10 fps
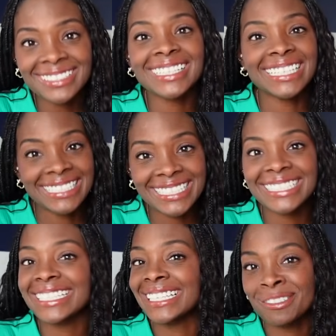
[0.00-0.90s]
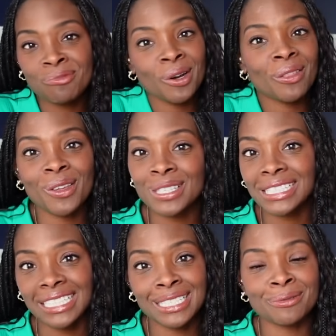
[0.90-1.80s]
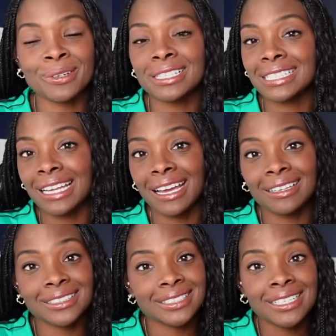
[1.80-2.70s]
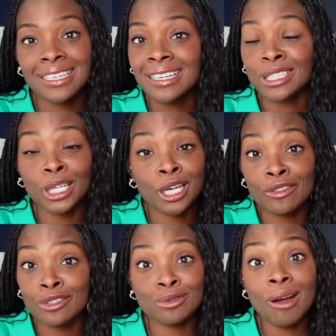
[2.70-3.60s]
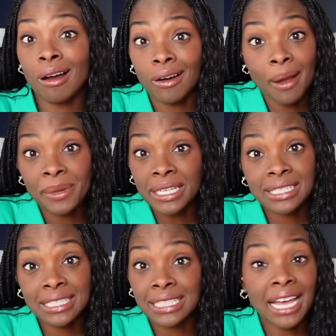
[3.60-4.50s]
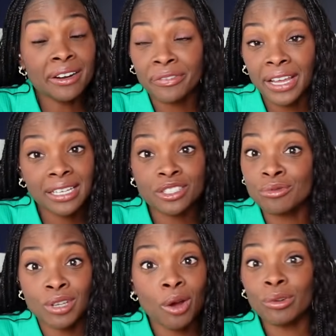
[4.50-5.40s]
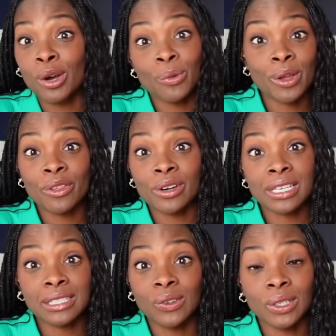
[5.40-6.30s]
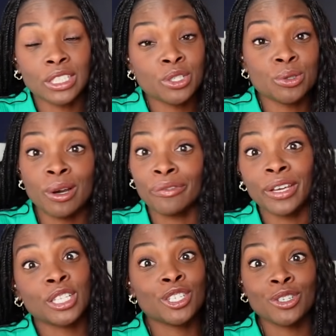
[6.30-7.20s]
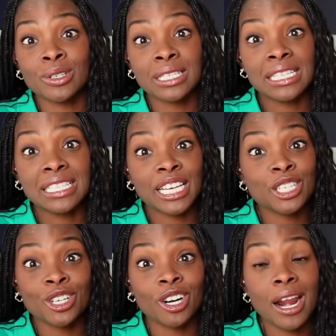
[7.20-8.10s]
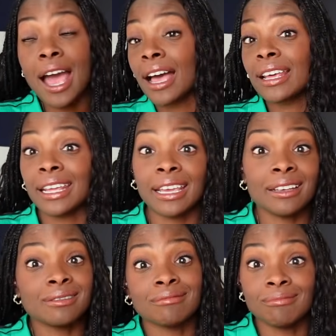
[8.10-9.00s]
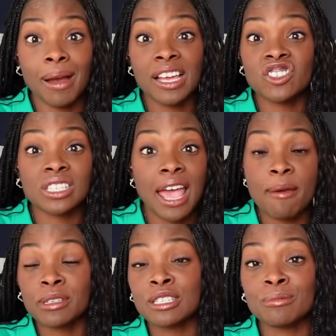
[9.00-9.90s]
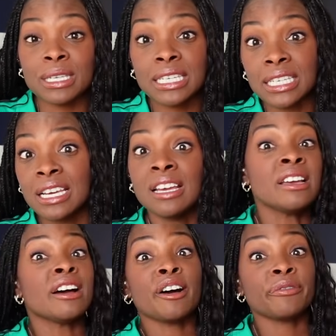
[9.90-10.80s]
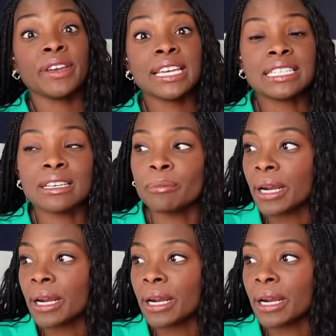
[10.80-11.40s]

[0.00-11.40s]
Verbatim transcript: It's one of those things where it's like the luck of the draw. I mean, it's a side effect. You don't know whether it's going to affect your sensation or not. And mine just happened to be affected.